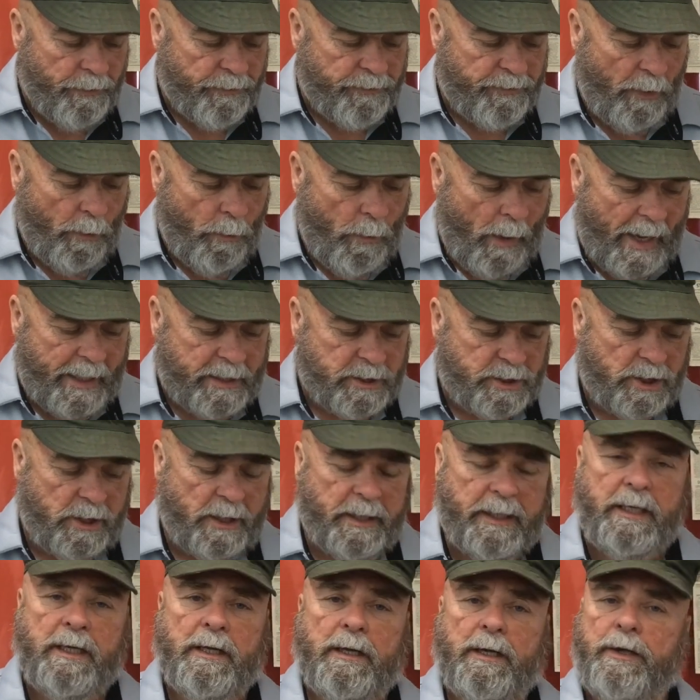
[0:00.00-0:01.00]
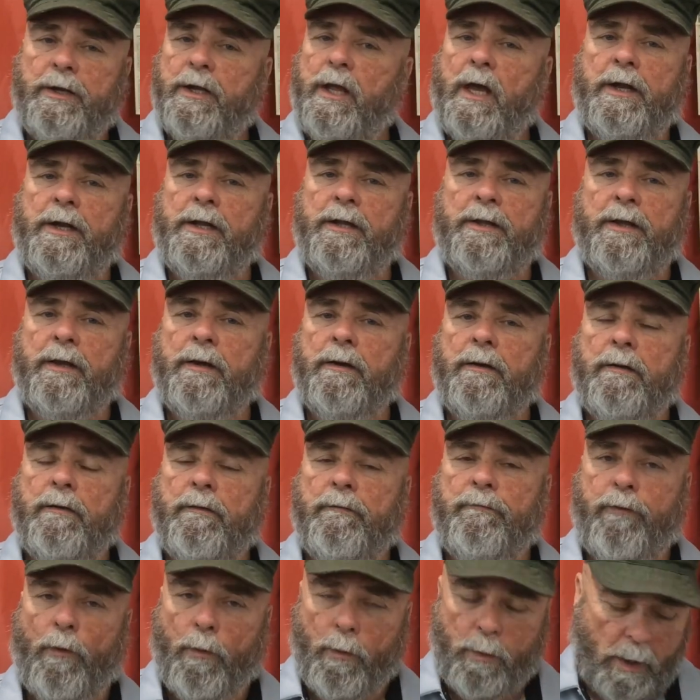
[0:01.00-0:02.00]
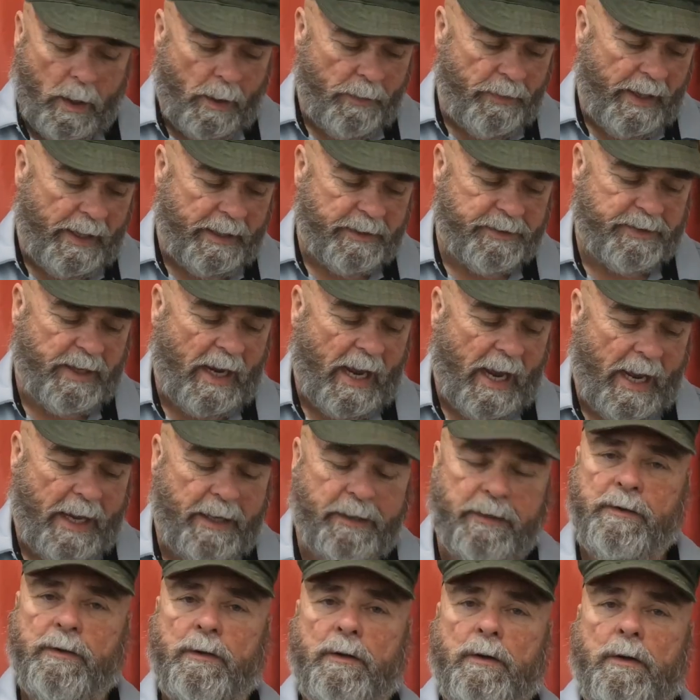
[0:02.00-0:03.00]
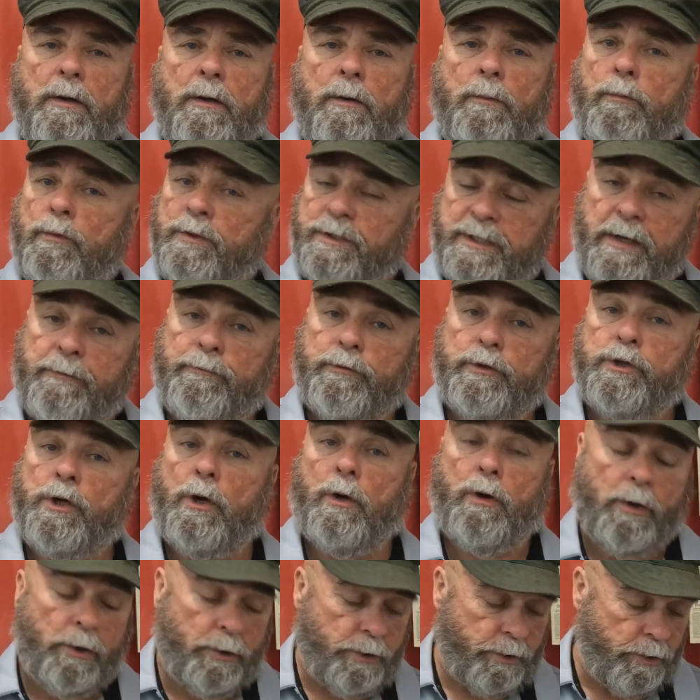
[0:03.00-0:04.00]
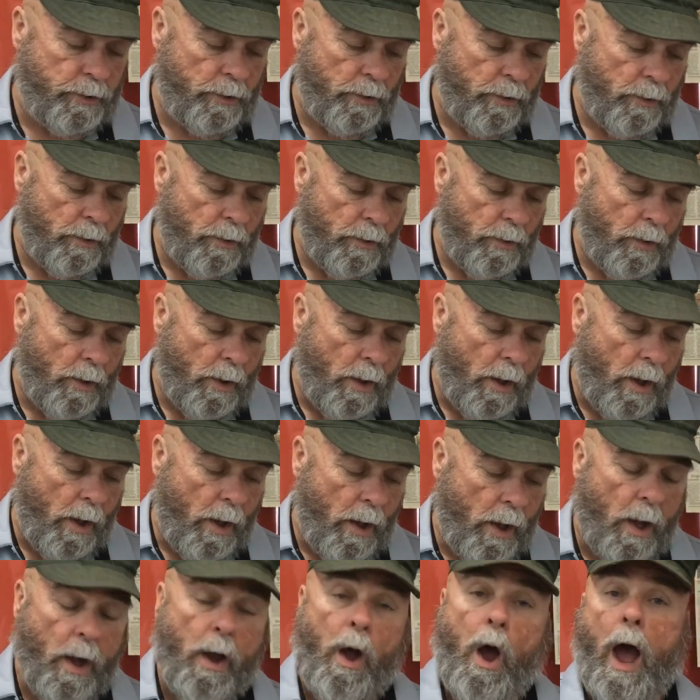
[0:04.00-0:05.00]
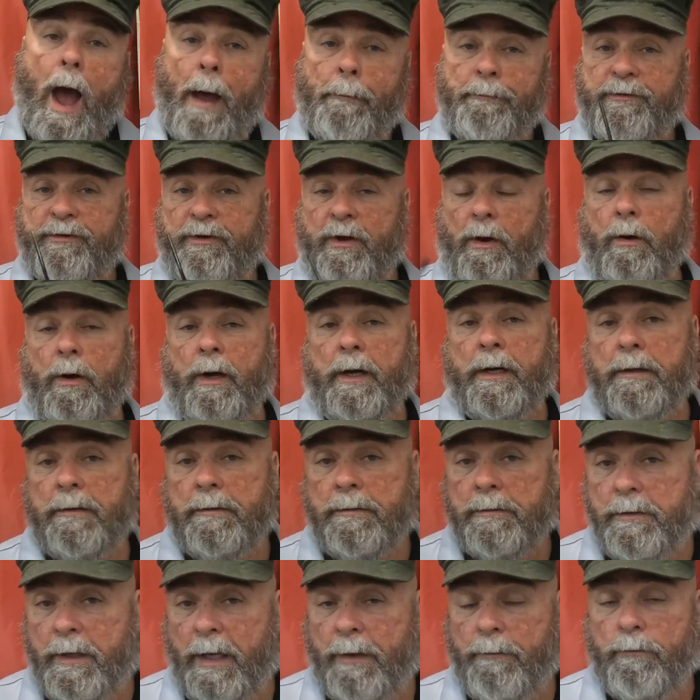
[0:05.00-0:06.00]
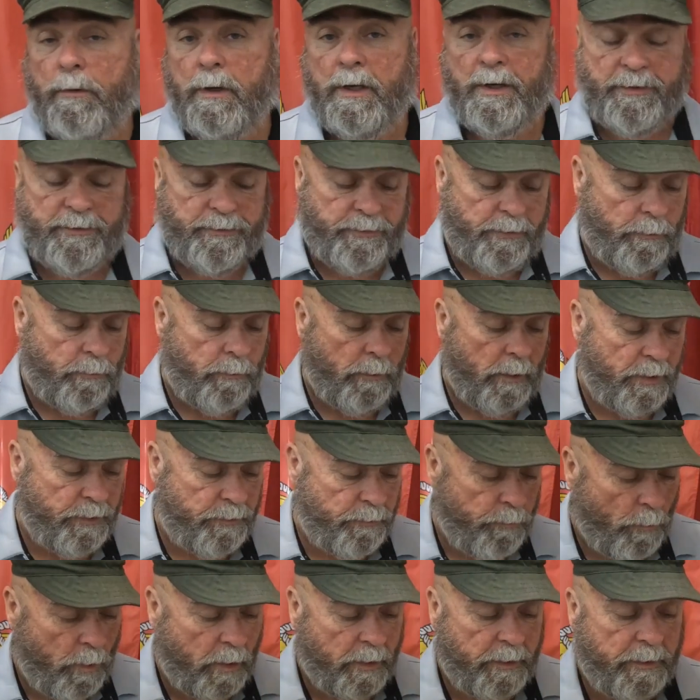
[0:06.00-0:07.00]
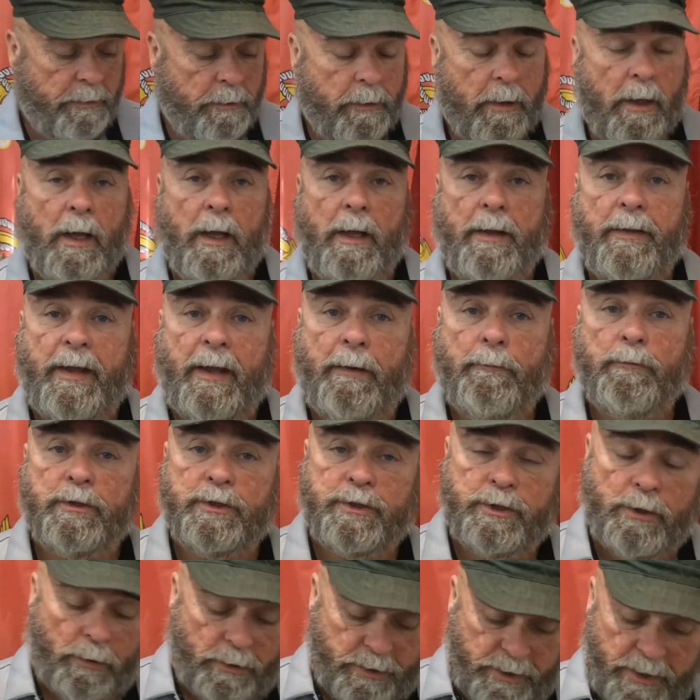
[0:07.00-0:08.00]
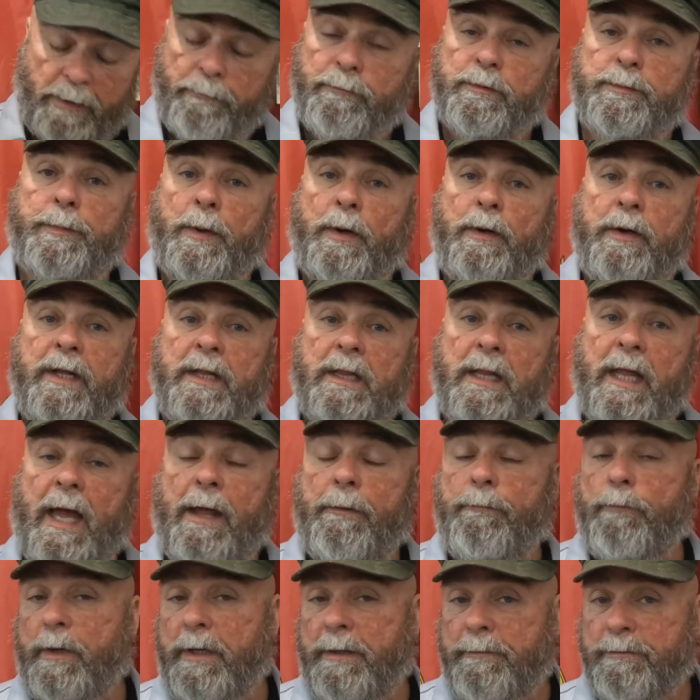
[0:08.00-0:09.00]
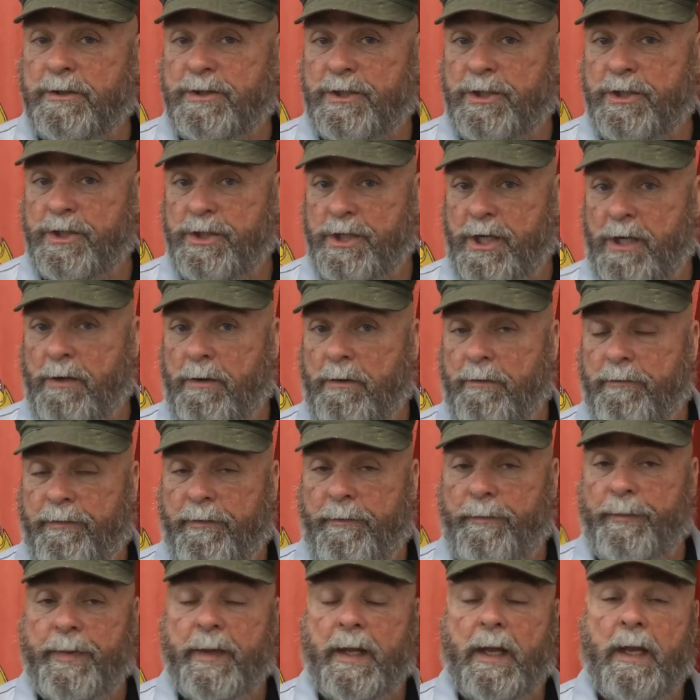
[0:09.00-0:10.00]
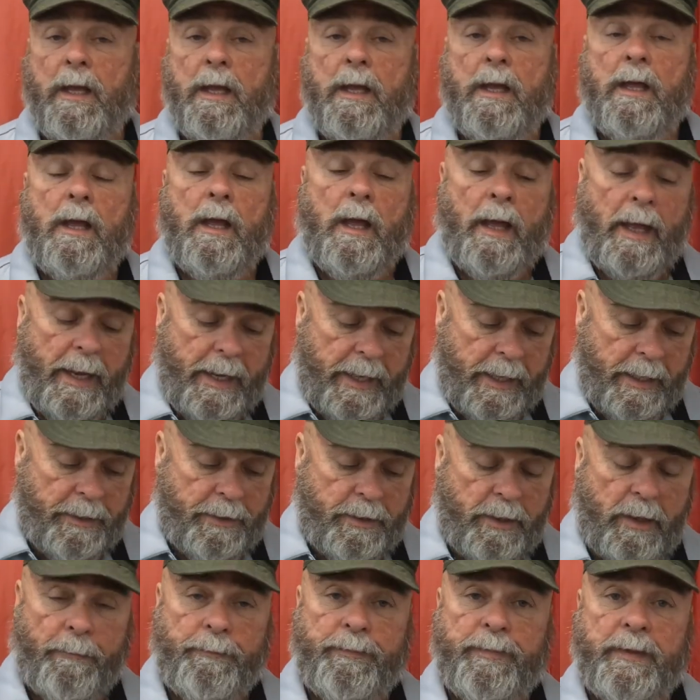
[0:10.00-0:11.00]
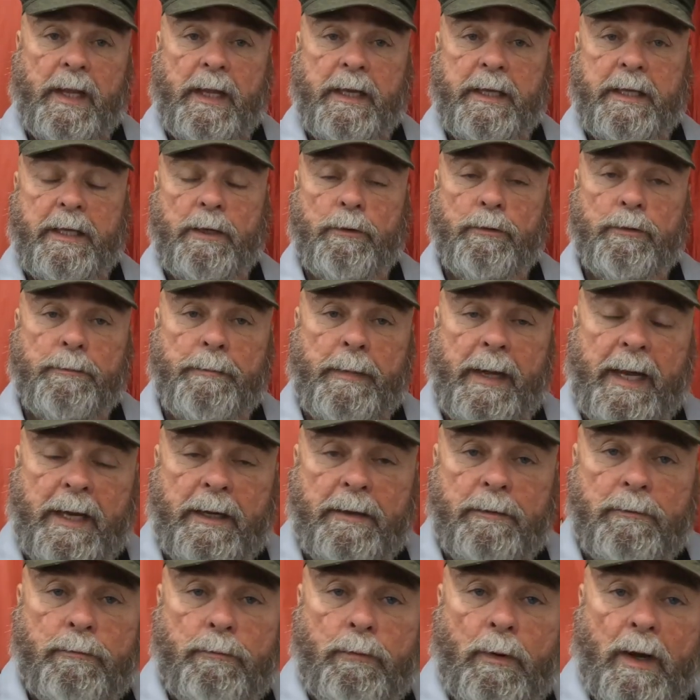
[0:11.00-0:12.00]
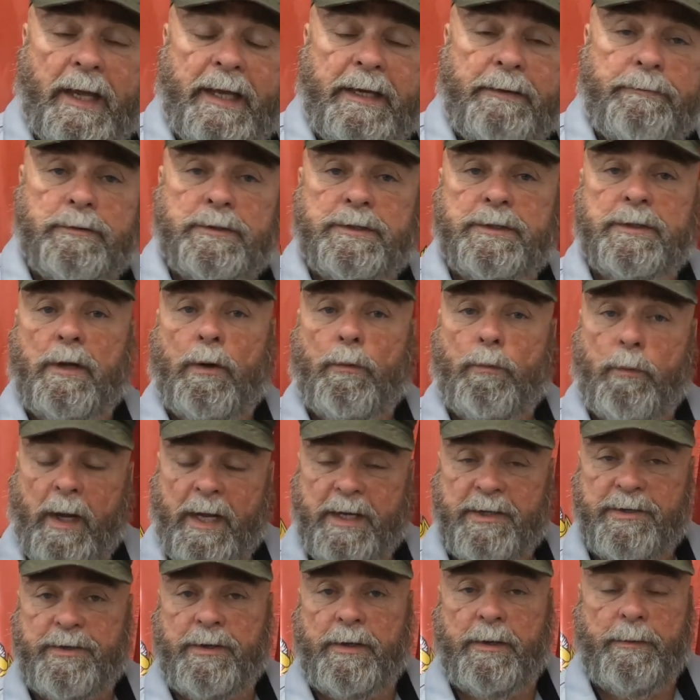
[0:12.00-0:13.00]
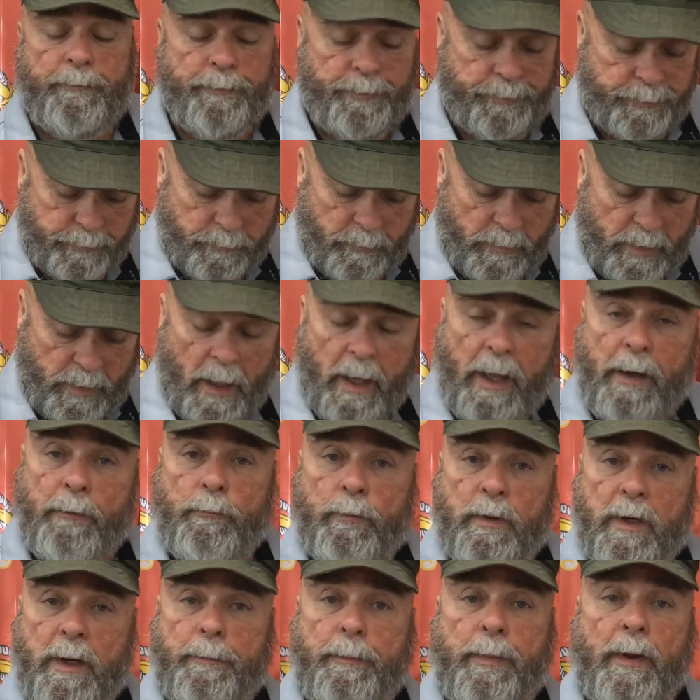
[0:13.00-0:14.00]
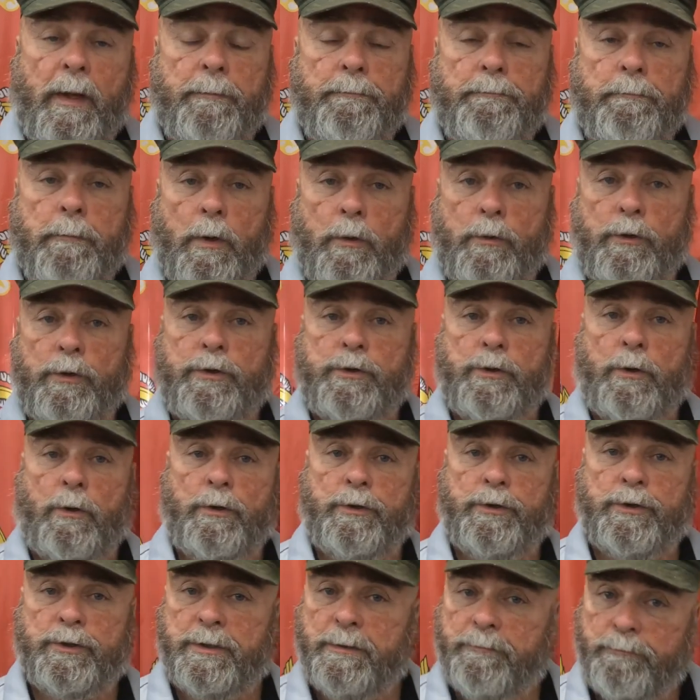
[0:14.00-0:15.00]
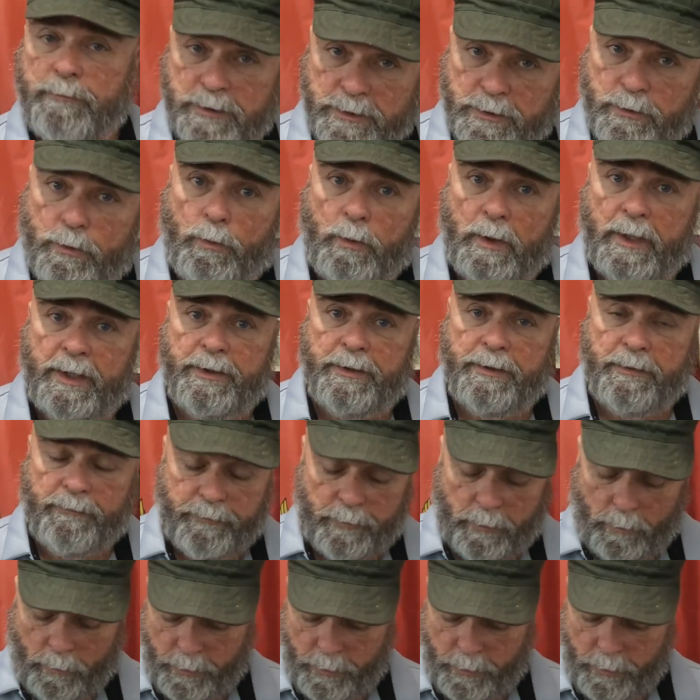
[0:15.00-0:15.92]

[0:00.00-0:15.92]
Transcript: So actually, none of the 4 on that side was ever charged. I'm sorry, there was one that was charged, and that was Perry Klein when he was the sheriff. And he killed a man while he was arresting him and went up on murder charges and was acquitted, of